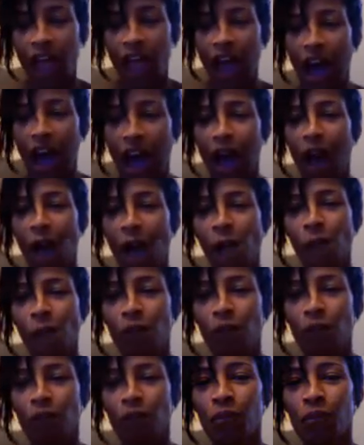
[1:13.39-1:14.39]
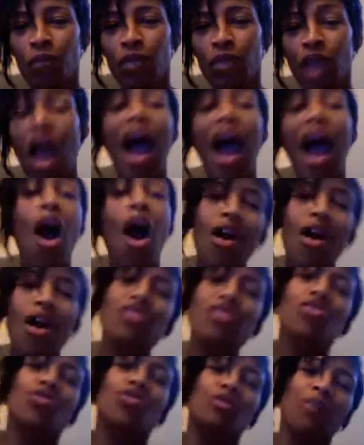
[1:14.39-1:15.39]
Um, I
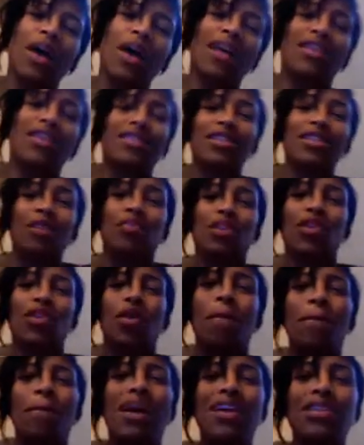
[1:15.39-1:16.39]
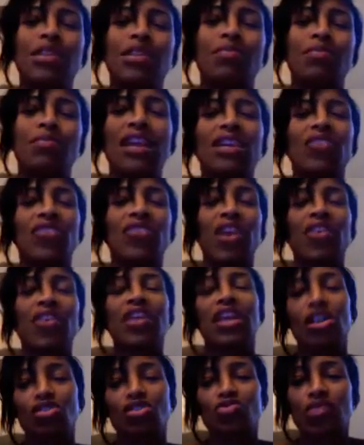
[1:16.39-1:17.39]
also spotted something on Bossip that is very
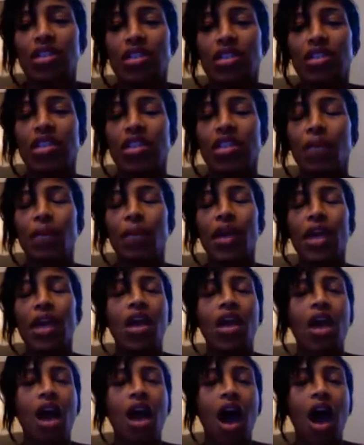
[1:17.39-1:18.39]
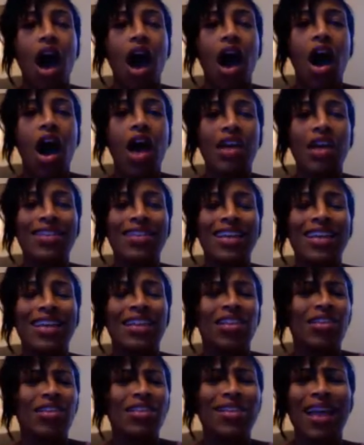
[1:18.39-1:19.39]
interesting to me. Uh, it
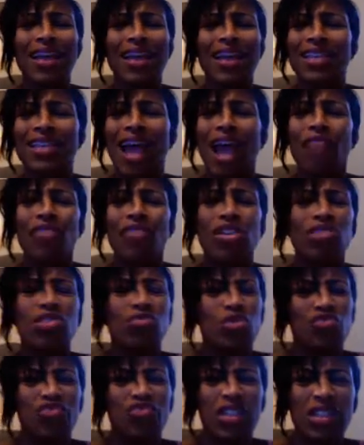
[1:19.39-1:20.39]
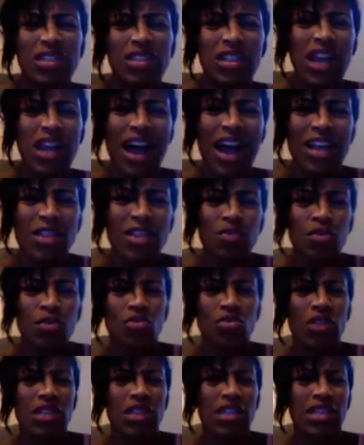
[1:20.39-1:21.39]
looks like Tyrese was rushed to the
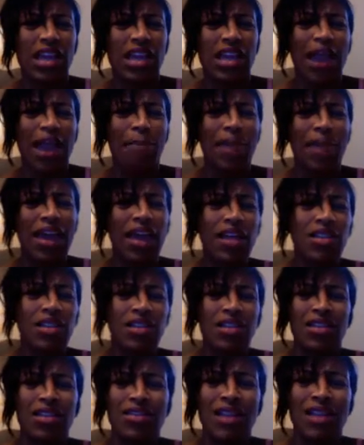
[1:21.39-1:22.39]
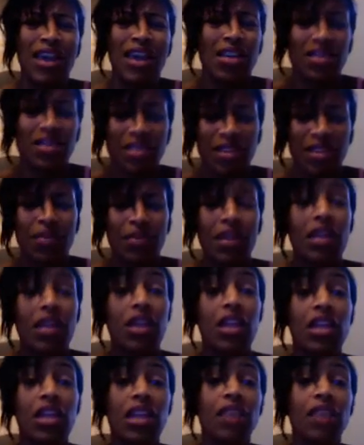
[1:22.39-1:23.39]
hospital because he had pains in his head or something,
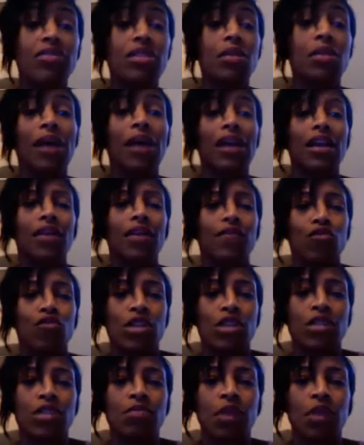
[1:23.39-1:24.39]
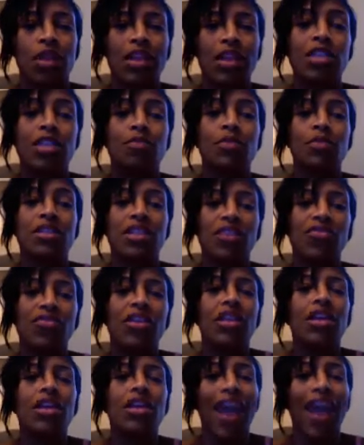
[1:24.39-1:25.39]
and he left somebody a voicemail, and he
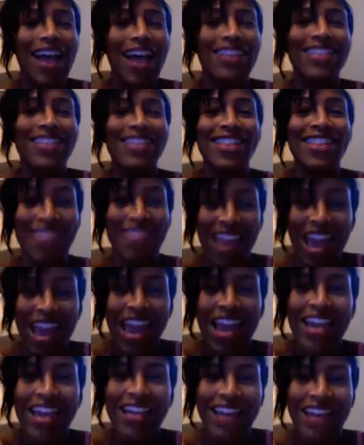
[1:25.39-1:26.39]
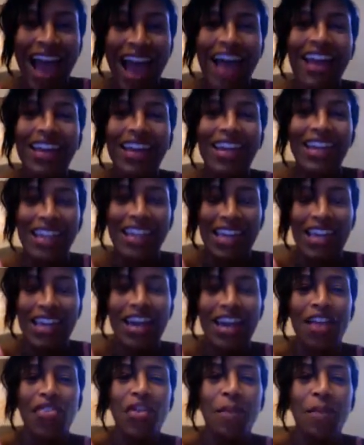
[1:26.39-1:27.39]
specifically asked if they not leak
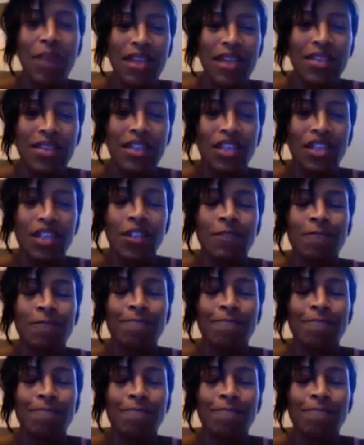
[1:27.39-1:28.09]
the message.